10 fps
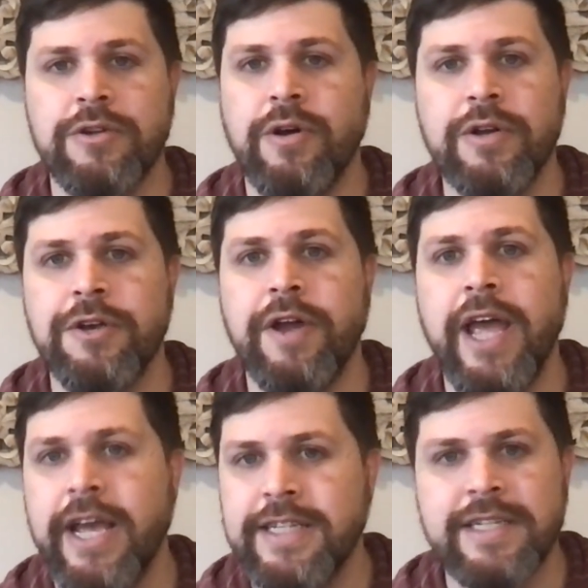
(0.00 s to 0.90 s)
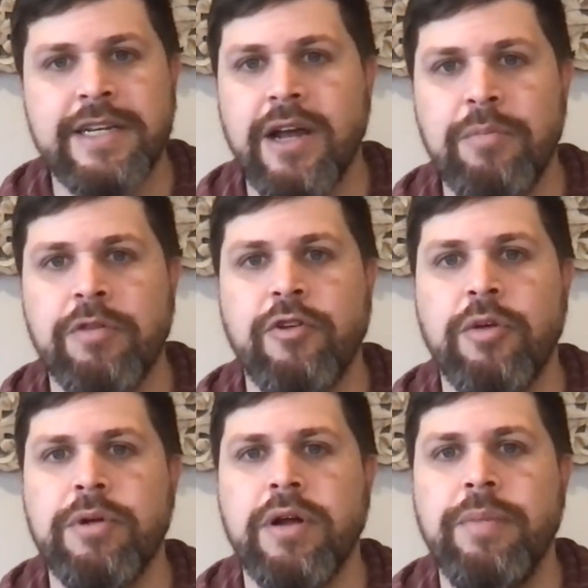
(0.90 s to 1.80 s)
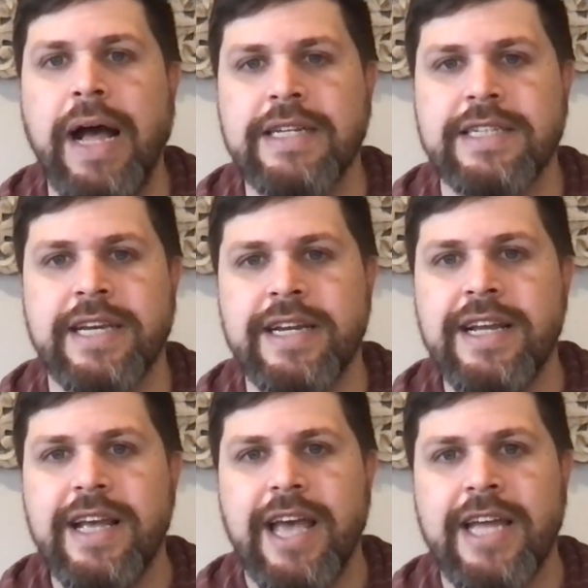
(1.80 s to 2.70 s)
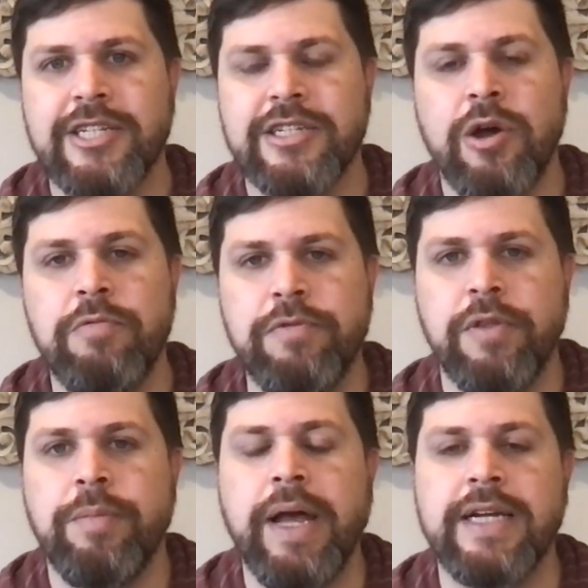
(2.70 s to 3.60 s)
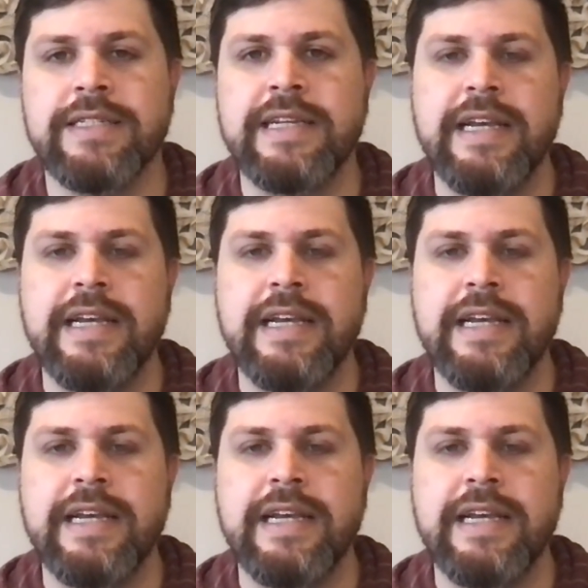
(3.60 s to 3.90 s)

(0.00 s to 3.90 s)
all your eggs in a proverbial basket and just hope for the best.